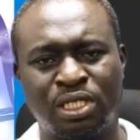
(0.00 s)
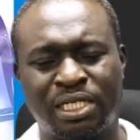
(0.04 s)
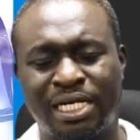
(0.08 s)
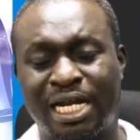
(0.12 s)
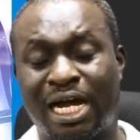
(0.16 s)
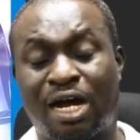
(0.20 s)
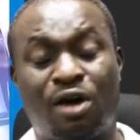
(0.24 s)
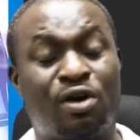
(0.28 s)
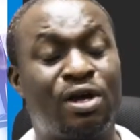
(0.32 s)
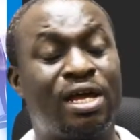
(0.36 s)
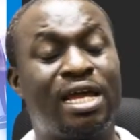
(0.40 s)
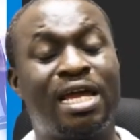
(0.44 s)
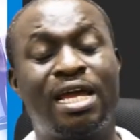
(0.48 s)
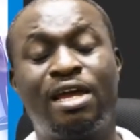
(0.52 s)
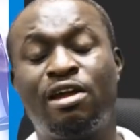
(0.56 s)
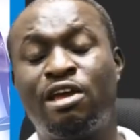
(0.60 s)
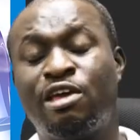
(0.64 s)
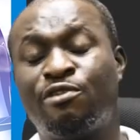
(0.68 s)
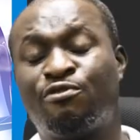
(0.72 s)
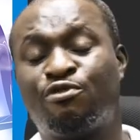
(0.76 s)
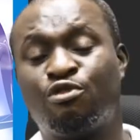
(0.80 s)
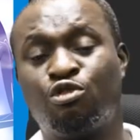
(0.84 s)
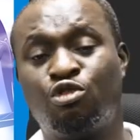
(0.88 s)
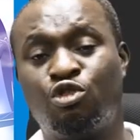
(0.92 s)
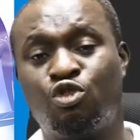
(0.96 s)
Now,
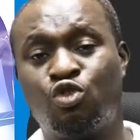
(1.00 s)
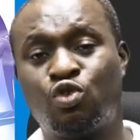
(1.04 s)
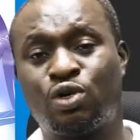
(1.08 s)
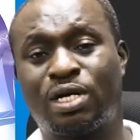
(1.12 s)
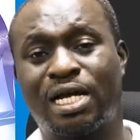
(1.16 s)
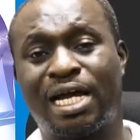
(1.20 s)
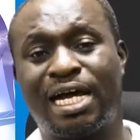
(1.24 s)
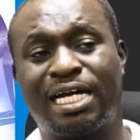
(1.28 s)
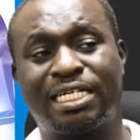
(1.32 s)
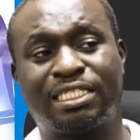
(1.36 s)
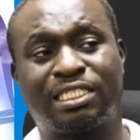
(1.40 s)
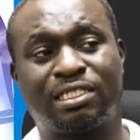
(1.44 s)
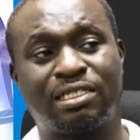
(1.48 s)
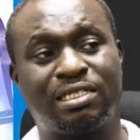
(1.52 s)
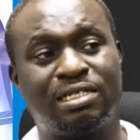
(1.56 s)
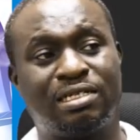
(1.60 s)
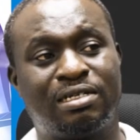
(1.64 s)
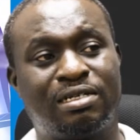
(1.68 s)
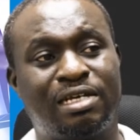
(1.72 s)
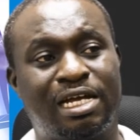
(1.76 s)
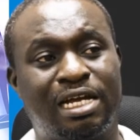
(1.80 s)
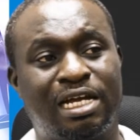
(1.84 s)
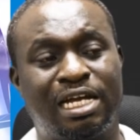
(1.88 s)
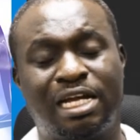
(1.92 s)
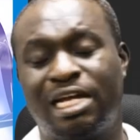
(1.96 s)
if you look at
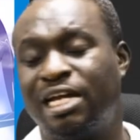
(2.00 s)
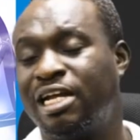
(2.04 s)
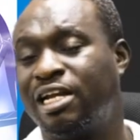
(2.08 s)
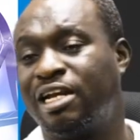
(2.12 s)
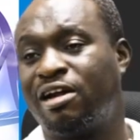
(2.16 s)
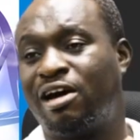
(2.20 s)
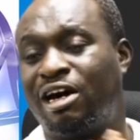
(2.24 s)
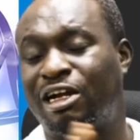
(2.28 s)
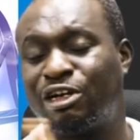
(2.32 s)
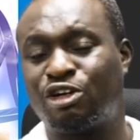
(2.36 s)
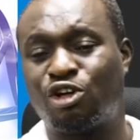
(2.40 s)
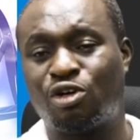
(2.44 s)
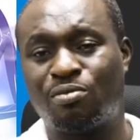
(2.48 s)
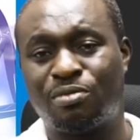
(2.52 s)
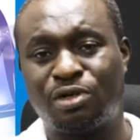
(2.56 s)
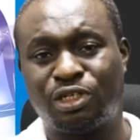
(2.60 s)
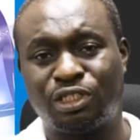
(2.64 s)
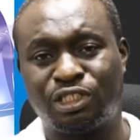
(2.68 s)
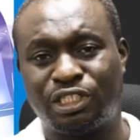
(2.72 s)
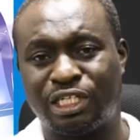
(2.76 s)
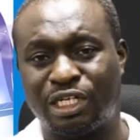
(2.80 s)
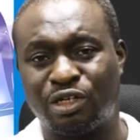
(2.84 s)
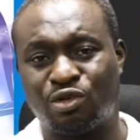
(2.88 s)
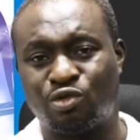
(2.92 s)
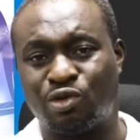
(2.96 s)
in our
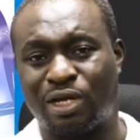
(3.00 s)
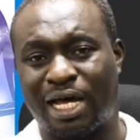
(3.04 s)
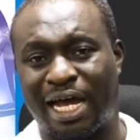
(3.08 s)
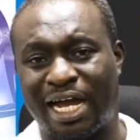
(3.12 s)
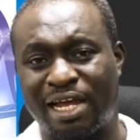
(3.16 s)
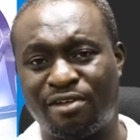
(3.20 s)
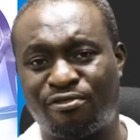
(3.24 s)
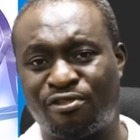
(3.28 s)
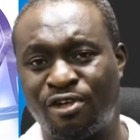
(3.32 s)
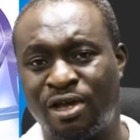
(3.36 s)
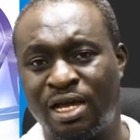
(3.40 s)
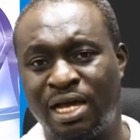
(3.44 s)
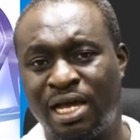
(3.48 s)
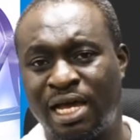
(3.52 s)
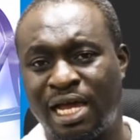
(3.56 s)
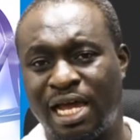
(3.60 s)
normal day life,